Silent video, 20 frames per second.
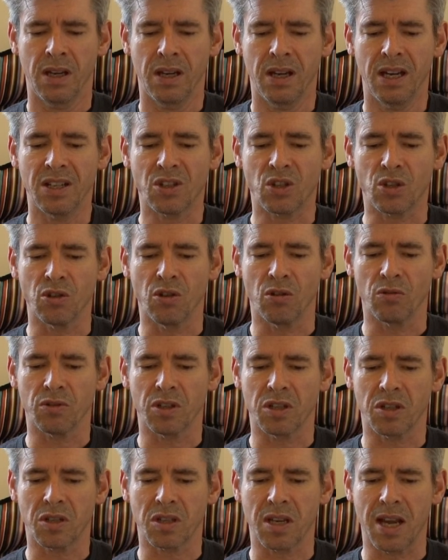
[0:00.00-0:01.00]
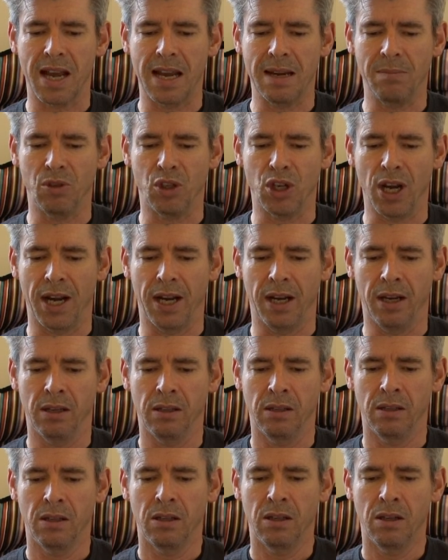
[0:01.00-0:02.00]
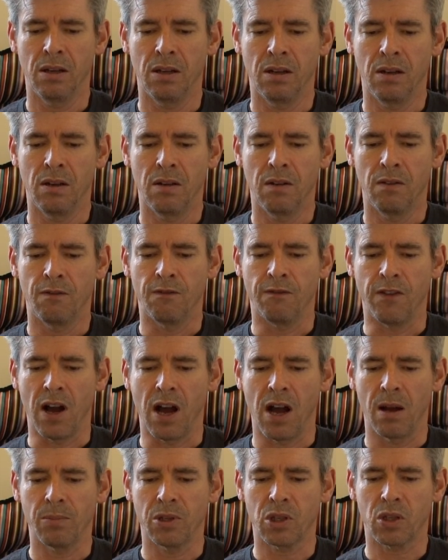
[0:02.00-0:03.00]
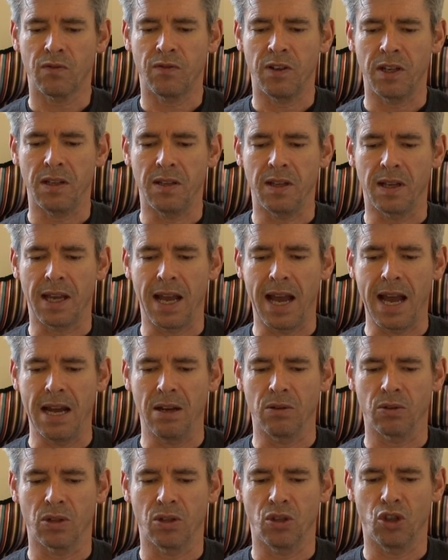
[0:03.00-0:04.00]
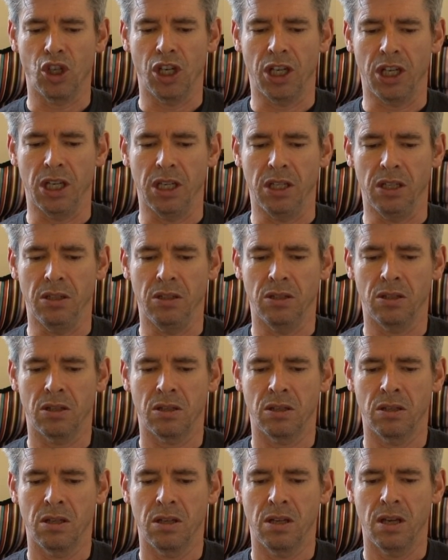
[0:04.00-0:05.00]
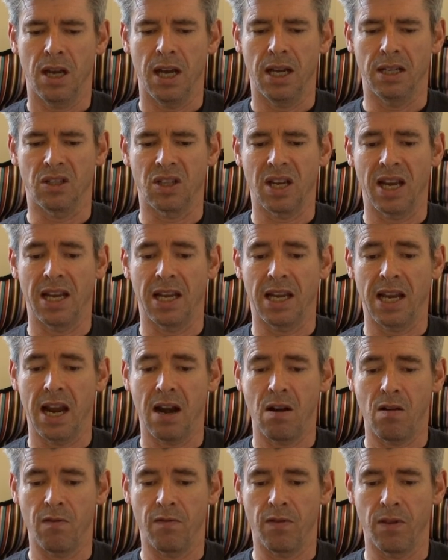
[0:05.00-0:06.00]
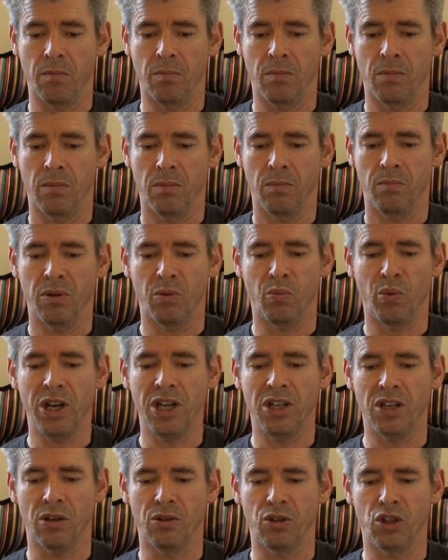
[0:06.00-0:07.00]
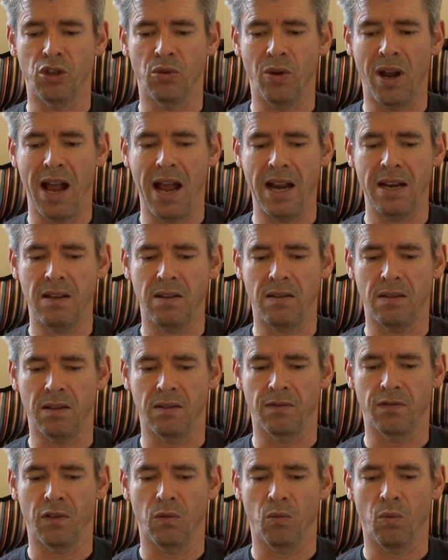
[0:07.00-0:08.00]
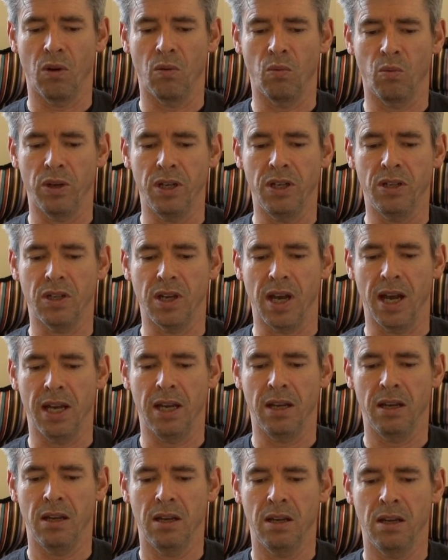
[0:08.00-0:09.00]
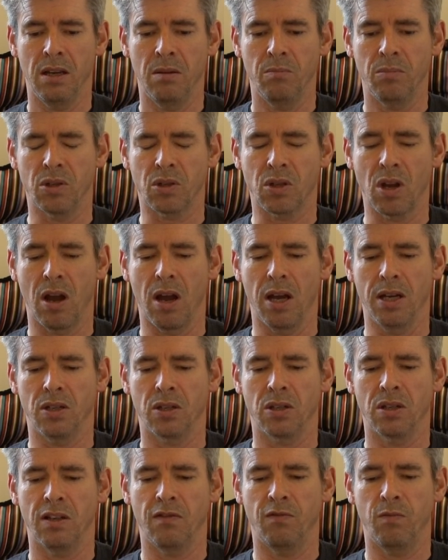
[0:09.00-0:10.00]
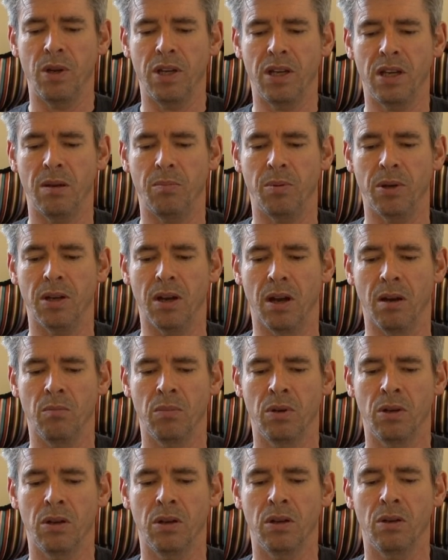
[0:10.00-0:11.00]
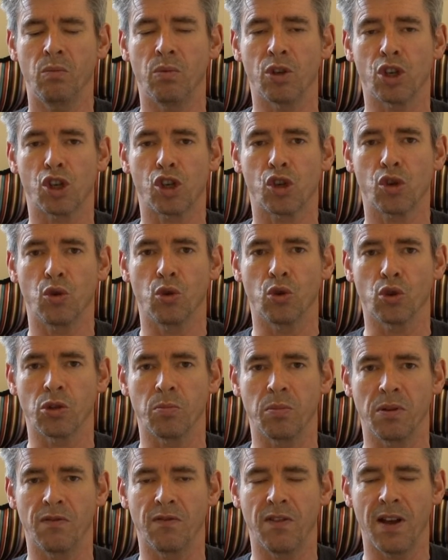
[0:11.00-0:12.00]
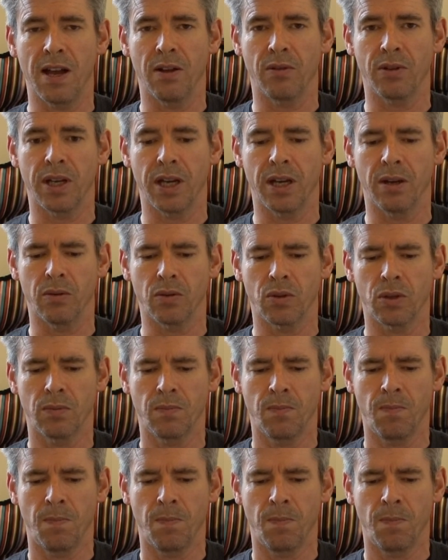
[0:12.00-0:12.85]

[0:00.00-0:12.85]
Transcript: "It's not the same, Jenna. Farmers feed the cows and chickens and take care of them, but we don't do anything for what we take. Besides, if we keep it up, we're sure to be found out."